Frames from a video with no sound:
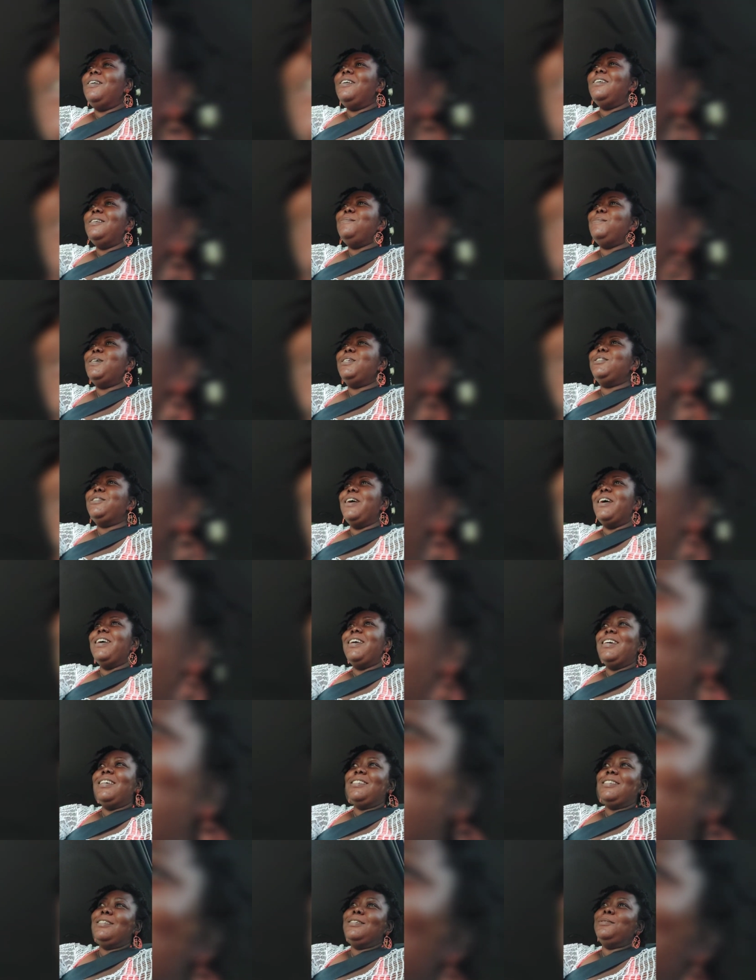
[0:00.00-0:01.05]
Him might try
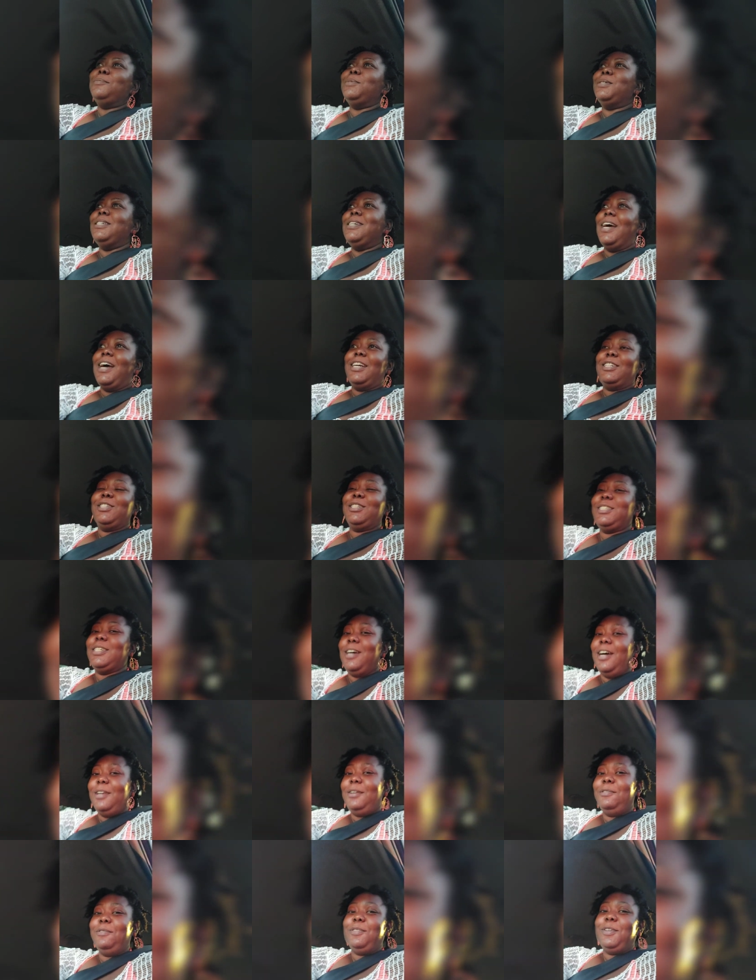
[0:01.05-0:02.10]
guess the number. He actually
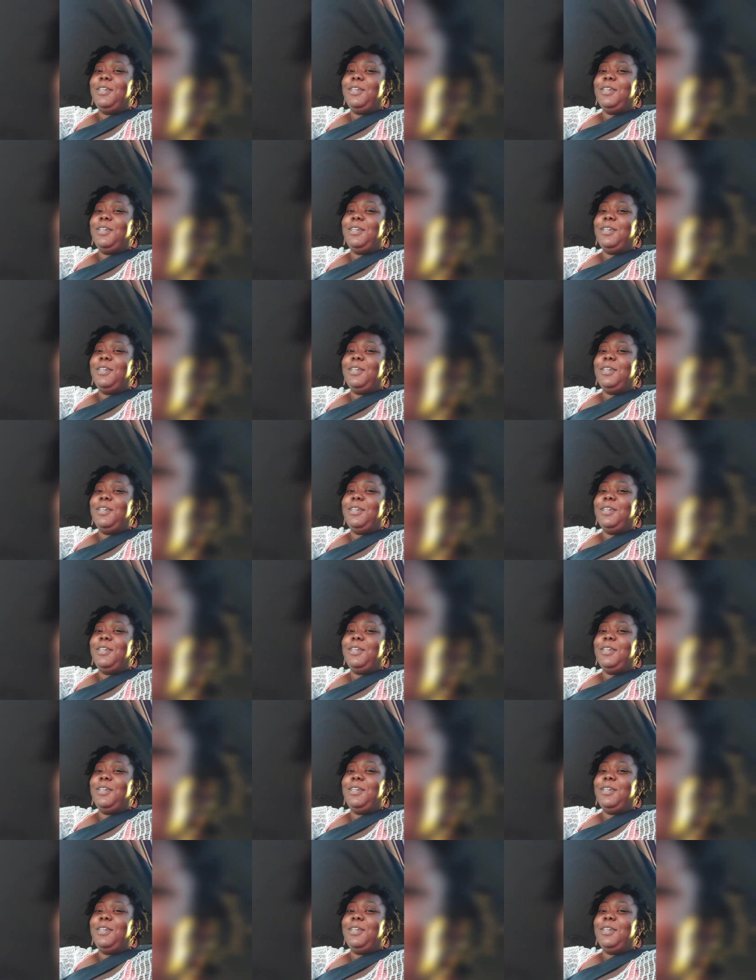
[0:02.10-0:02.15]
got the